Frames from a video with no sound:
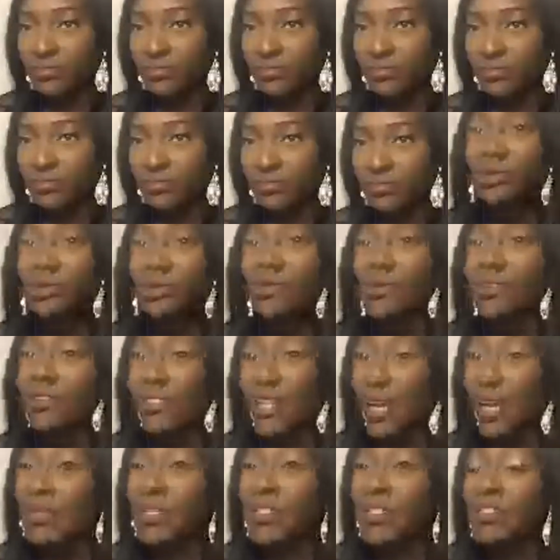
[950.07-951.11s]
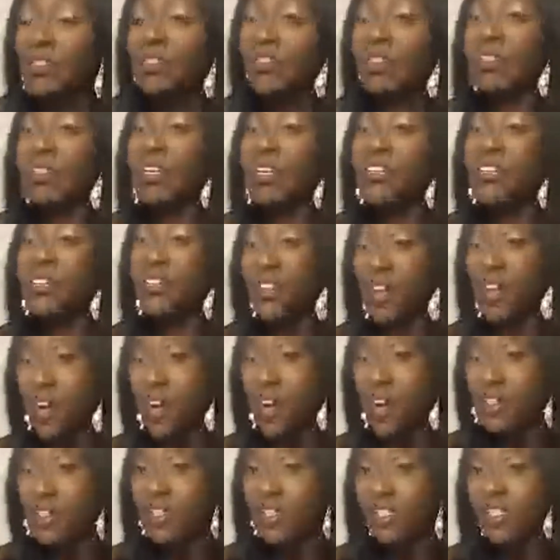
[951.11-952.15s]
we become damaged
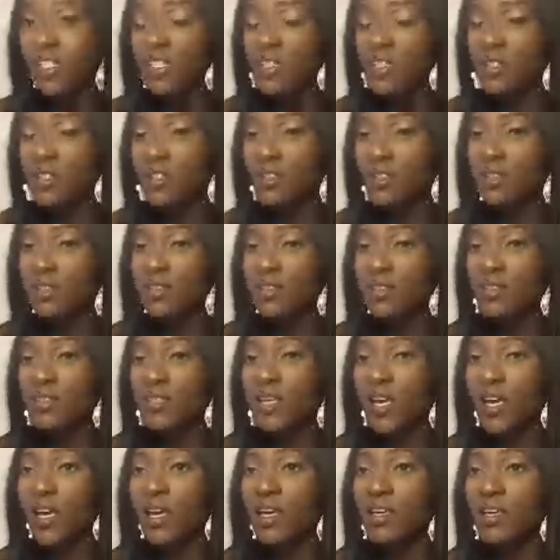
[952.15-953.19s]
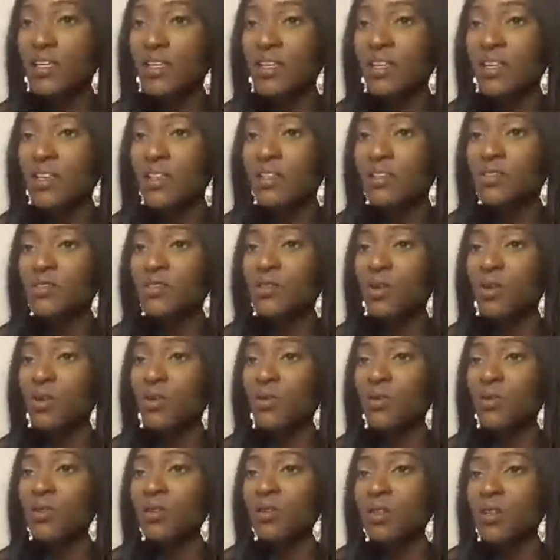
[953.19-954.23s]
internally. Yeah.
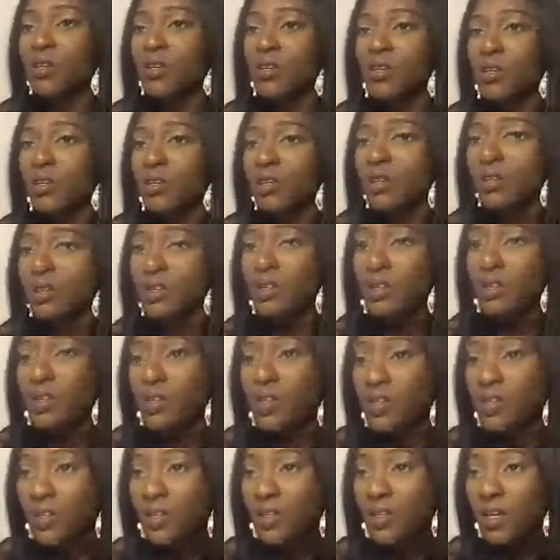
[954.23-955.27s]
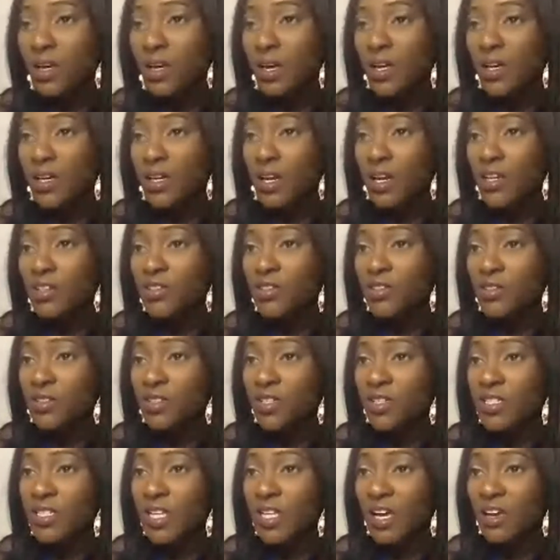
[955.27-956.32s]
So Kashtu
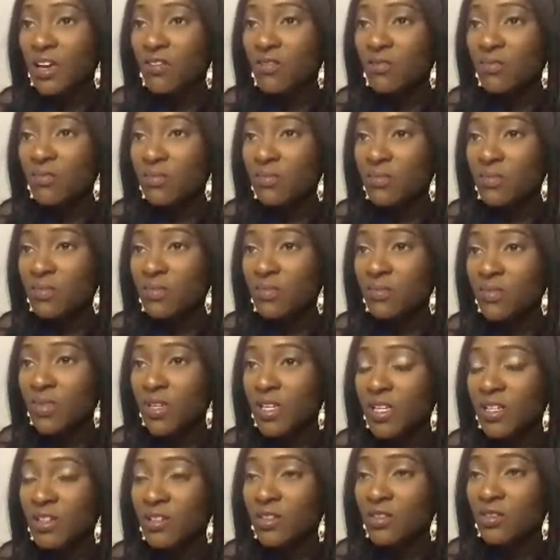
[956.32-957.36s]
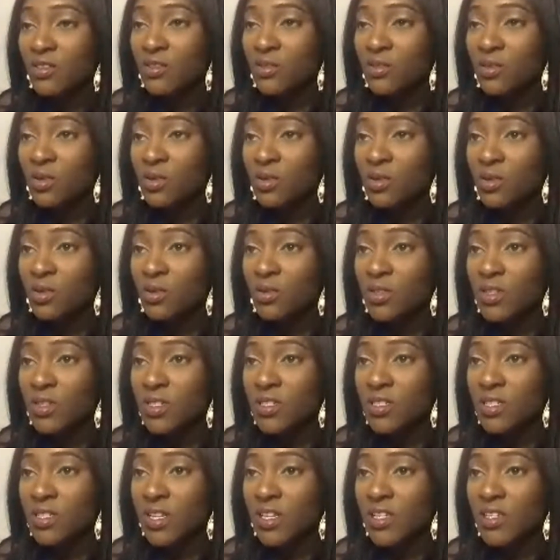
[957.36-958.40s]
says, I have been through all the
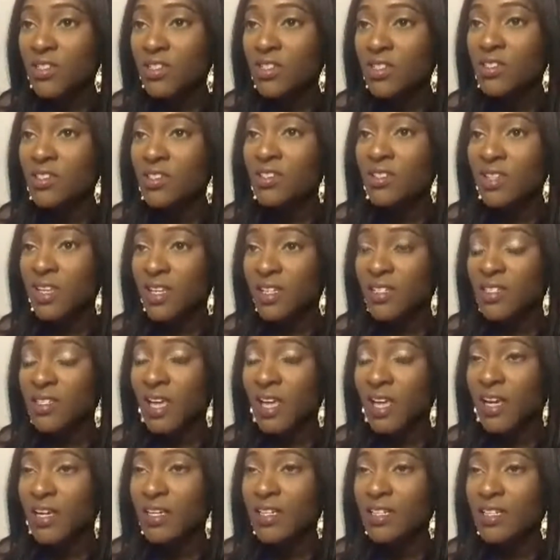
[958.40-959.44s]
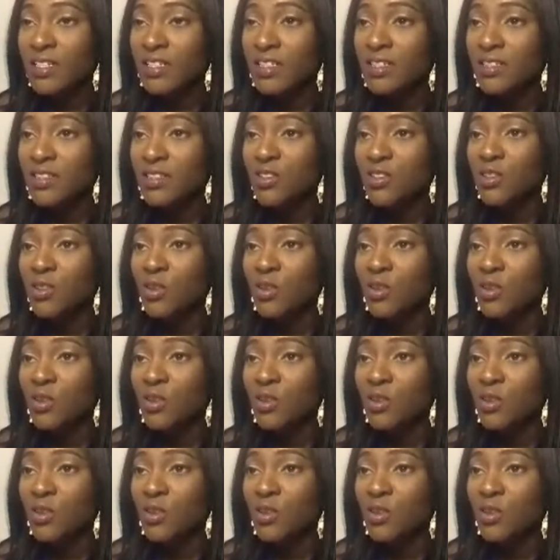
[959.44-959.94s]
stages. Exactly.